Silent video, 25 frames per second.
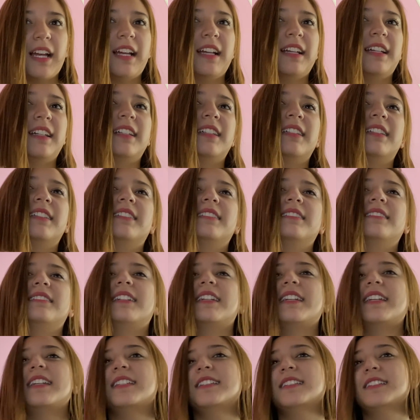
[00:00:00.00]

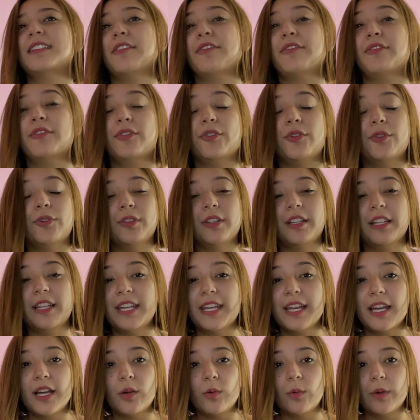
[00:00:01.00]
and is
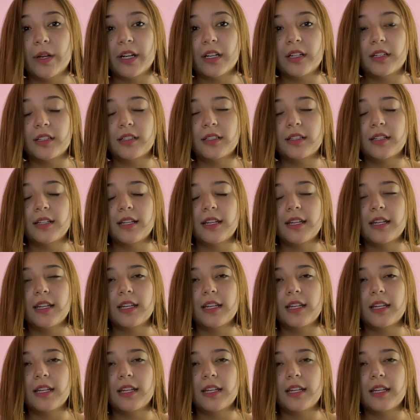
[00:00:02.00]
fully aware